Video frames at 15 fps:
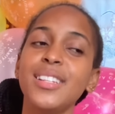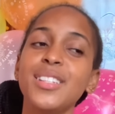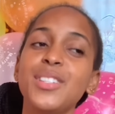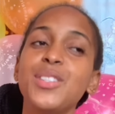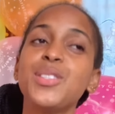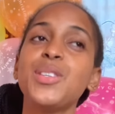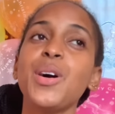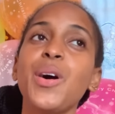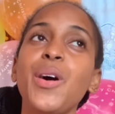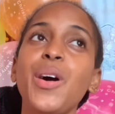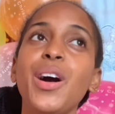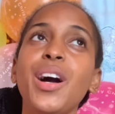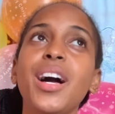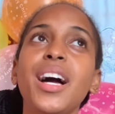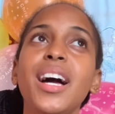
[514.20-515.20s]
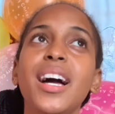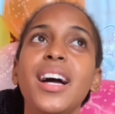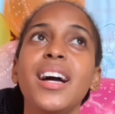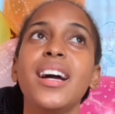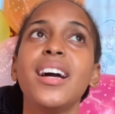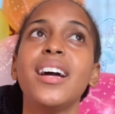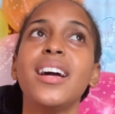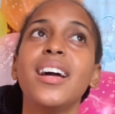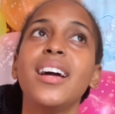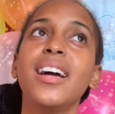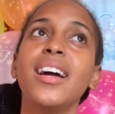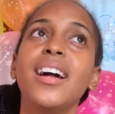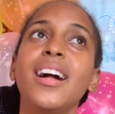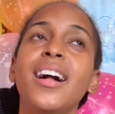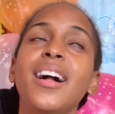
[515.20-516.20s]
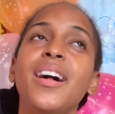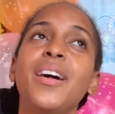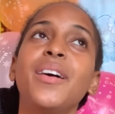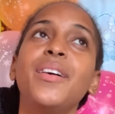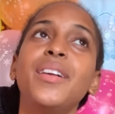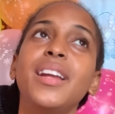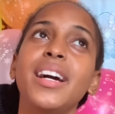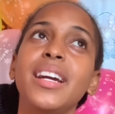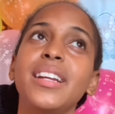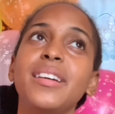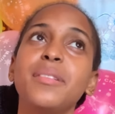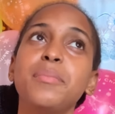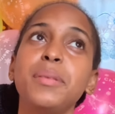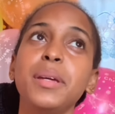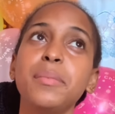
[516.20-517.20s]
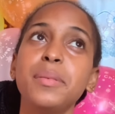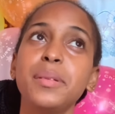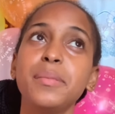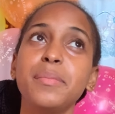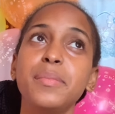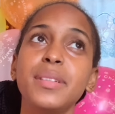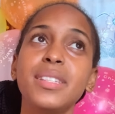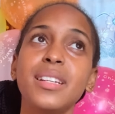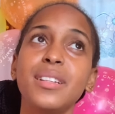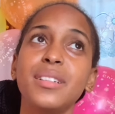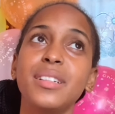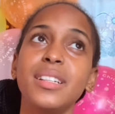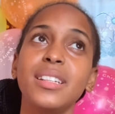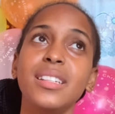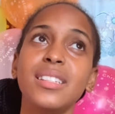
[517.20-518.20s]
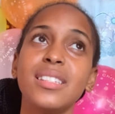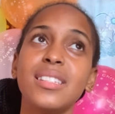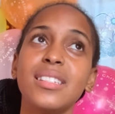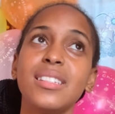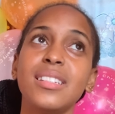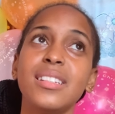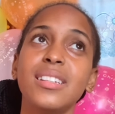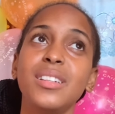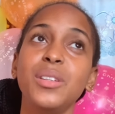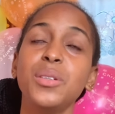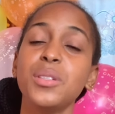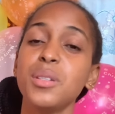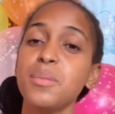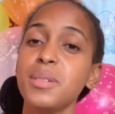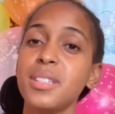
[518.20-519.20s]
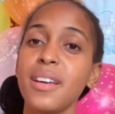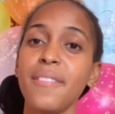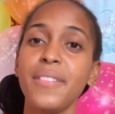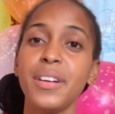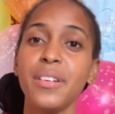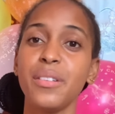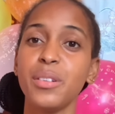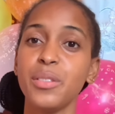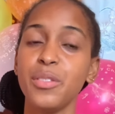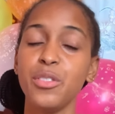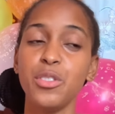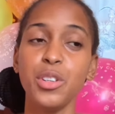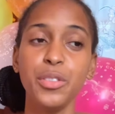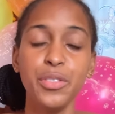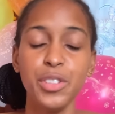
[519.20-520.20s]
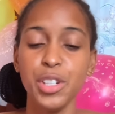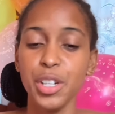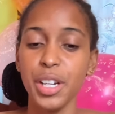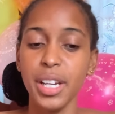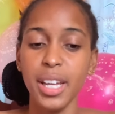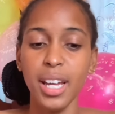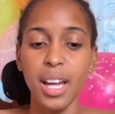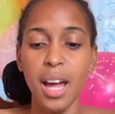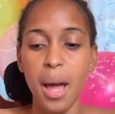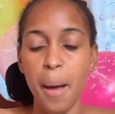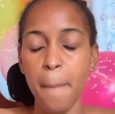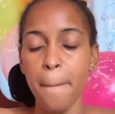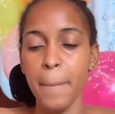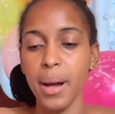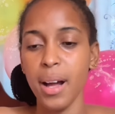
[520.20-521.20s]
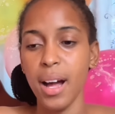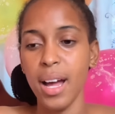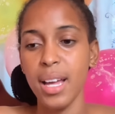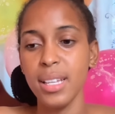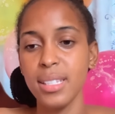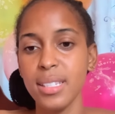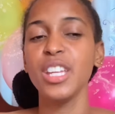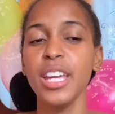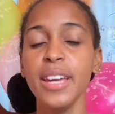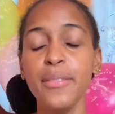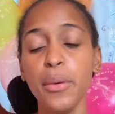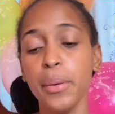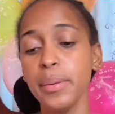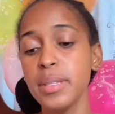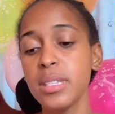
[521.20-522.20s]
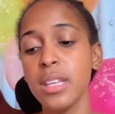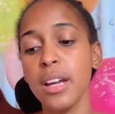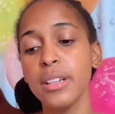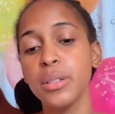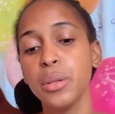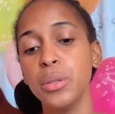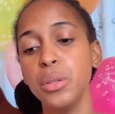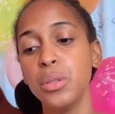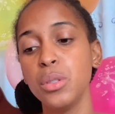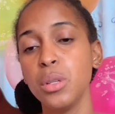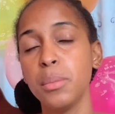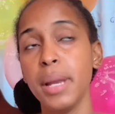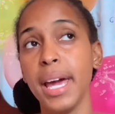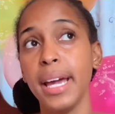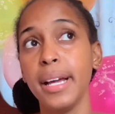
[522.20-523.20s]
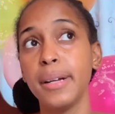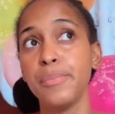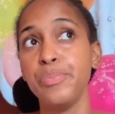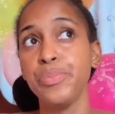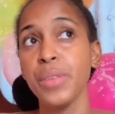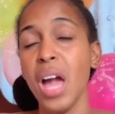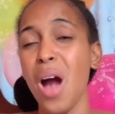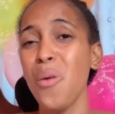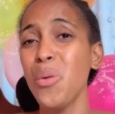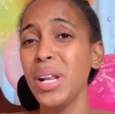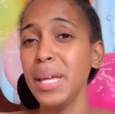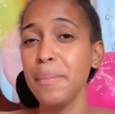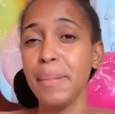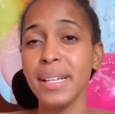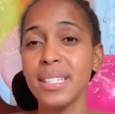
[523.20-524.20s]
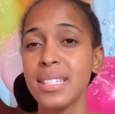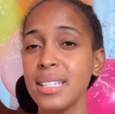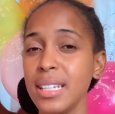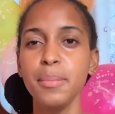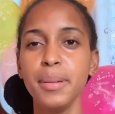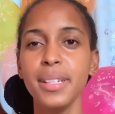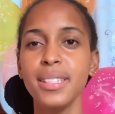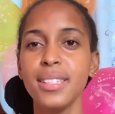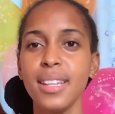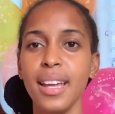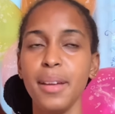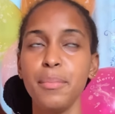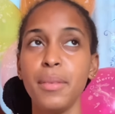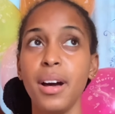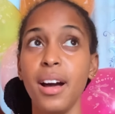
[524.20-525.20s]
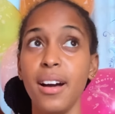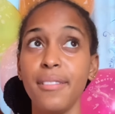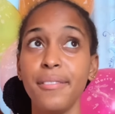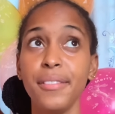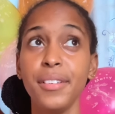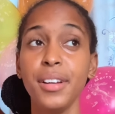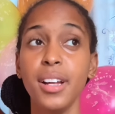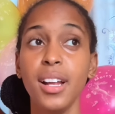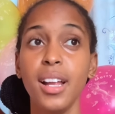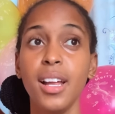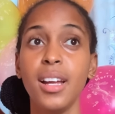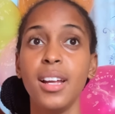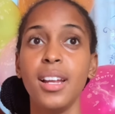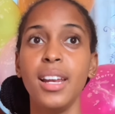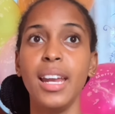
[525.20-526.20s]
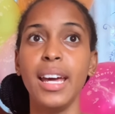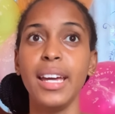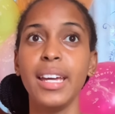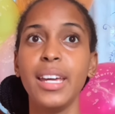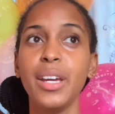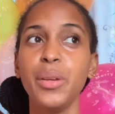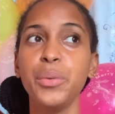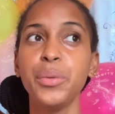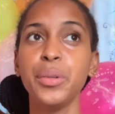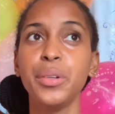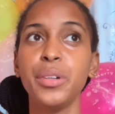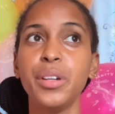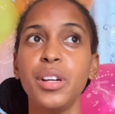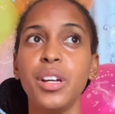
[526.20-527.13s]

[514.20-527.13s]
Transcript: So, oh Lord, people, me tell you this, YouTube is a very rough, rough journey because even when we start on YouTube, like a whole heap of sleepless night my have like you know